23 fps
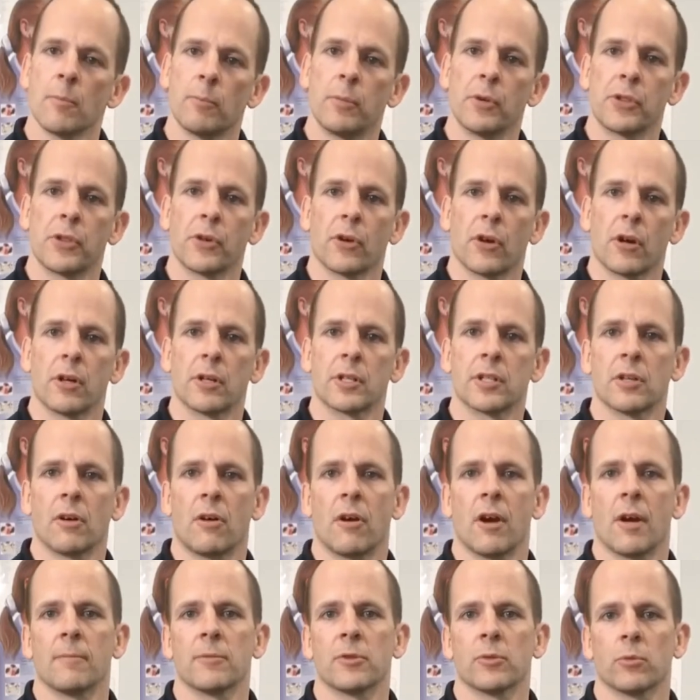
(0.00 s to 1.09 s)
But there are
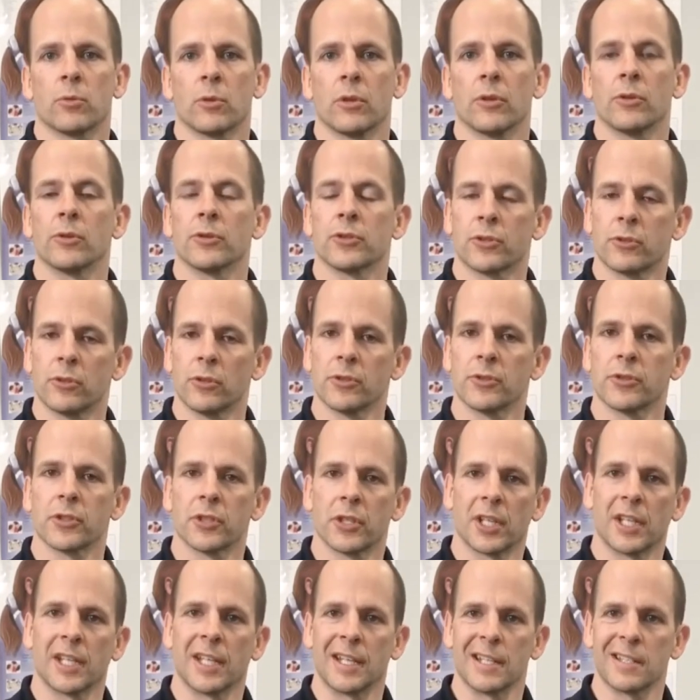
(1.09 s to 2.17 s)
times where those
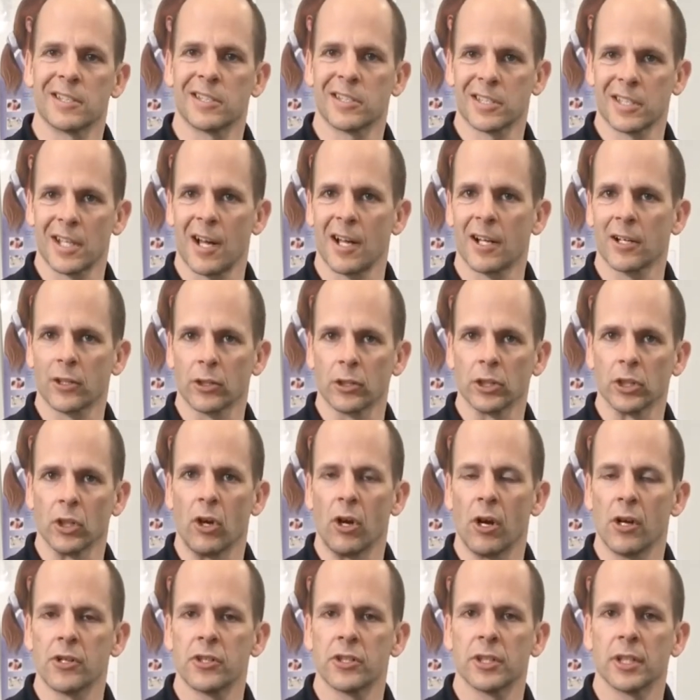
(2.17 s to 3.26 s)
crystals can get stuck or
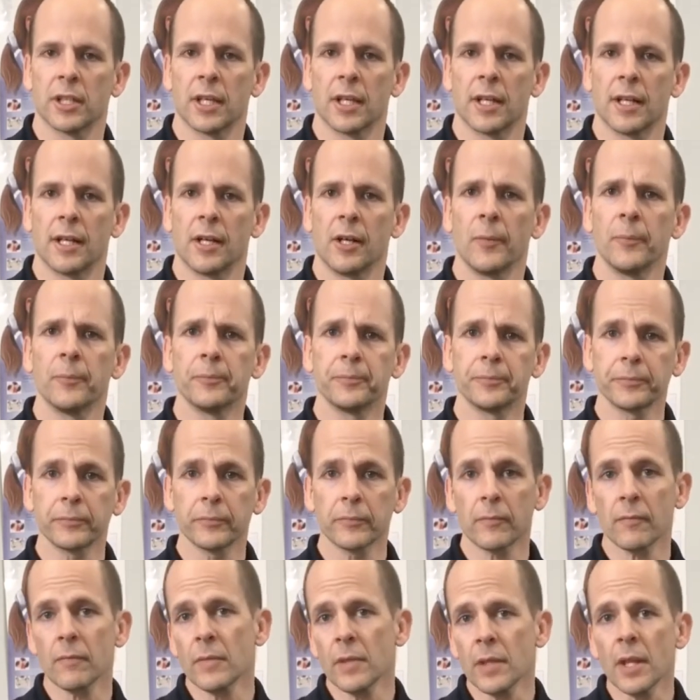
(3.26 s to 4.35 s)
lodged in the canal,
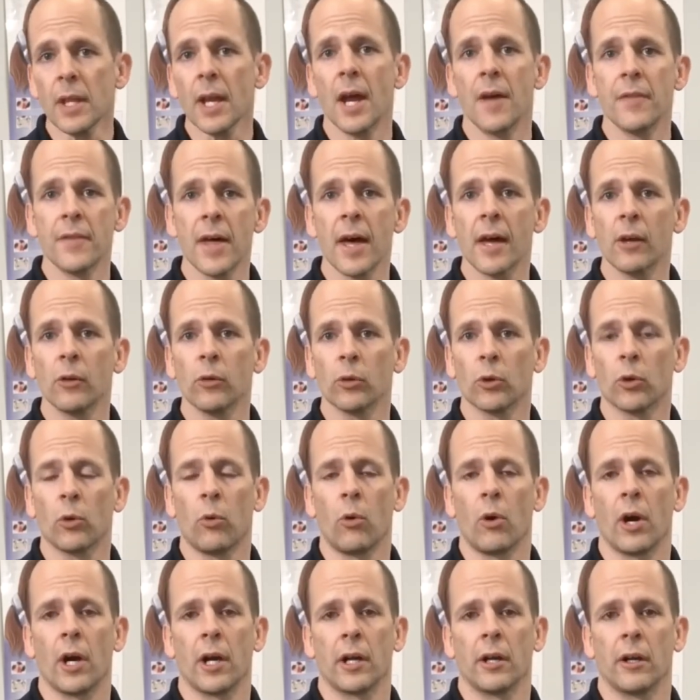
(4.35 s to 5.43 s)
and that'll
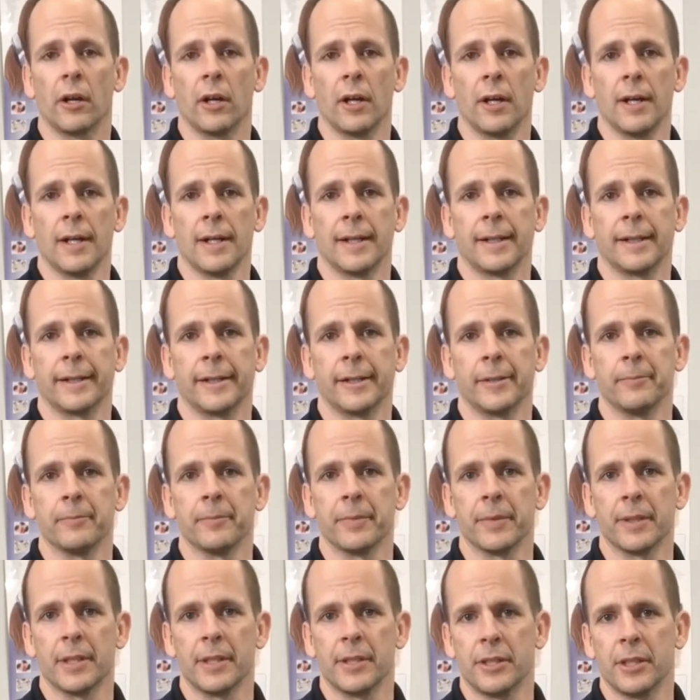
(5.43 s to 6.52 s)
require
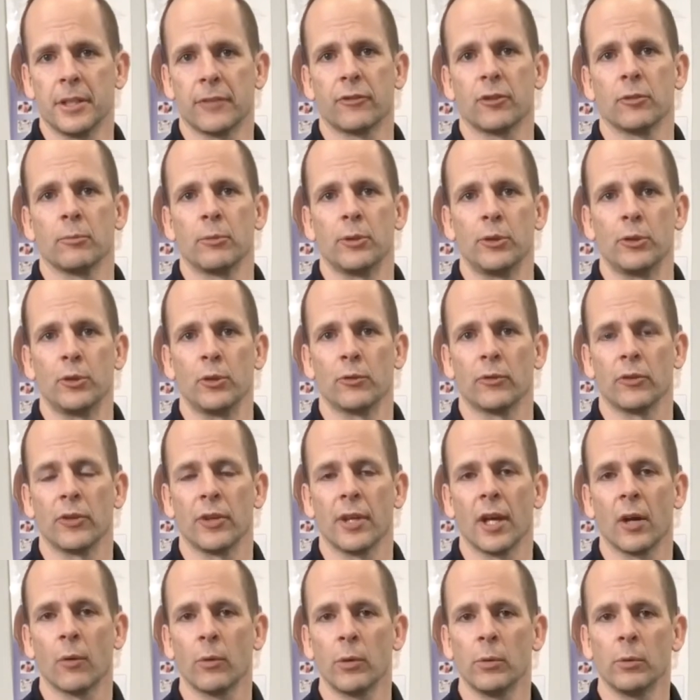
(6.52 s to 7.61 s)
a different maneuver
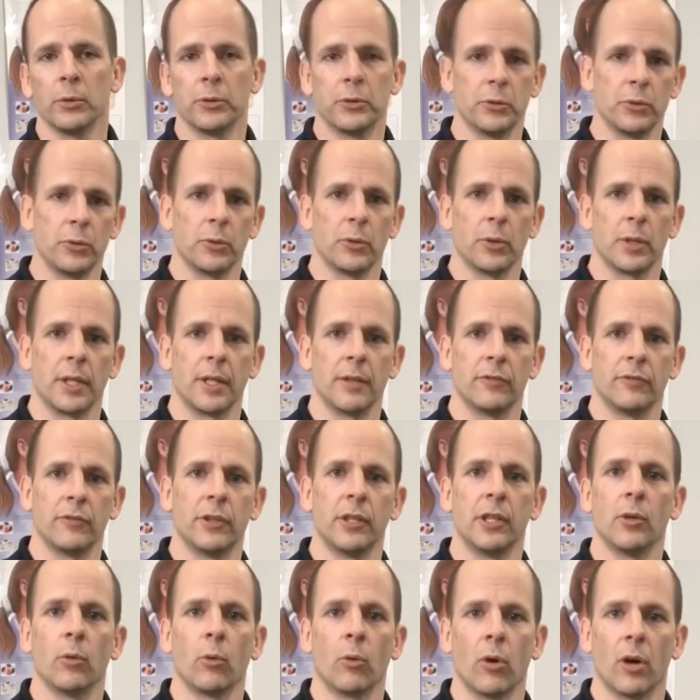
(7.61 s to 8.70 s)
that we will do a
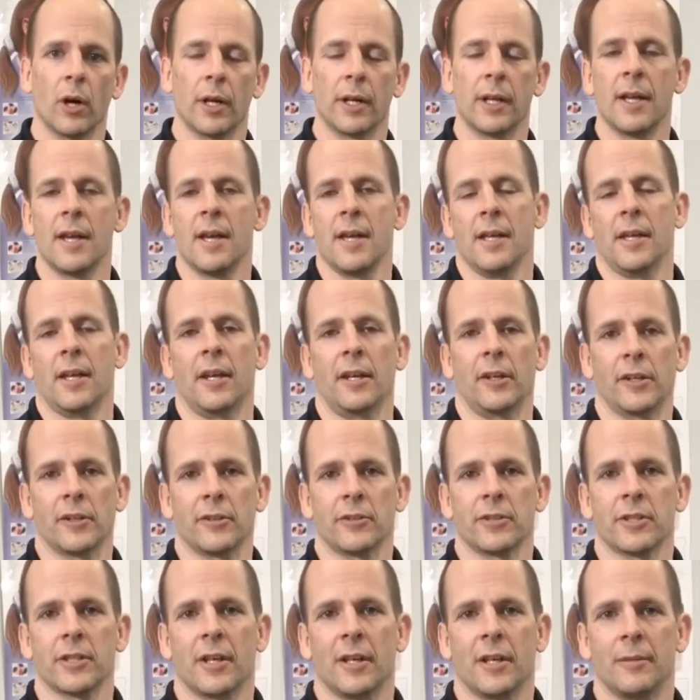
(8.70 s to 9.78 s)
video on at
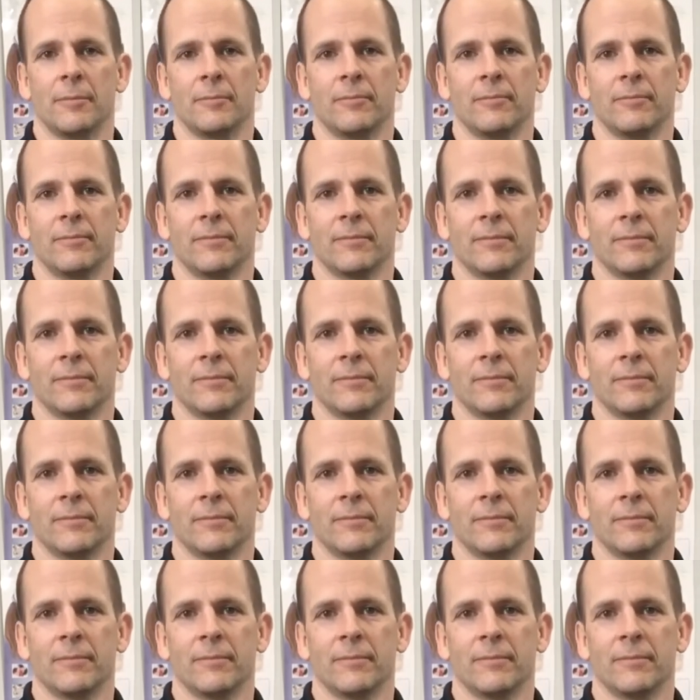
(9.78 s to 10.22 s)
another time.